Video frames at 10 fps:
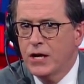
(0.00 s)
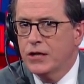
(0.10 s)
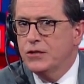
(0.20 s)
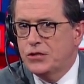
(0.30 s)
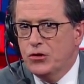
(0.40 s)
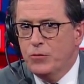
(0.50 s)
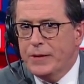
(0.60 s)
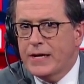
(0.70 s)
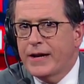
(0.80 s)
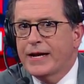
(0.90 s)
could soon
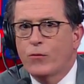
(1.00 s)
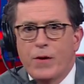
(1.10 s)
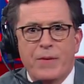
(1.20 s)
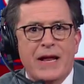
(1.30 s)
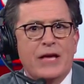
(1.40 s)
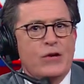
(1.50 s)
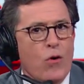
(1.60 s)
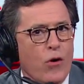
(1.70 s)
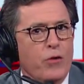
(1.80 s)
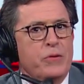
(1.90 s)
be cutting a ribbon at
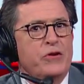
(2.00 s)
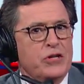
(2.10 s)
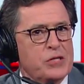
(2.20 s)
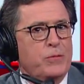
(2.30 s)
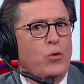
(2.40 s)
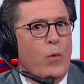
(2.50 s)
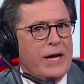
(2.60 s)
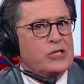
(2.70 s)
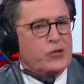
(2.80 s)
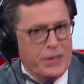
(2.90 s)
your municipal
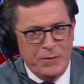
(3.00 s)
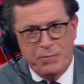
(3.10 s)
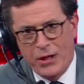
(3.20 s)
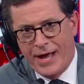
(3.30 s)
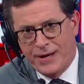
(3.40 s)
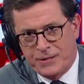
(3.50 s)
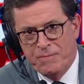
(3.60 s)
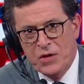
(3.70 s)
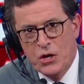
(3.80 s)
waste treatment plant.